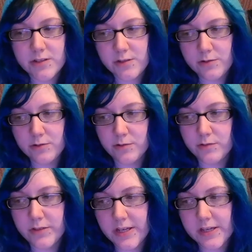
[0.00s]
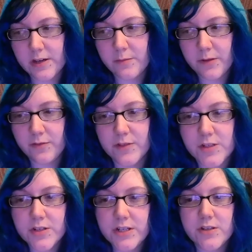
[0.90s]
to take out my
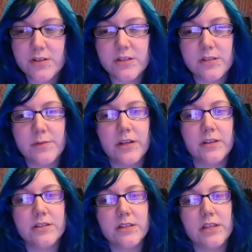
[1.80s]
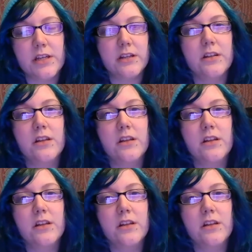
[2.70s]
frustration on someone else like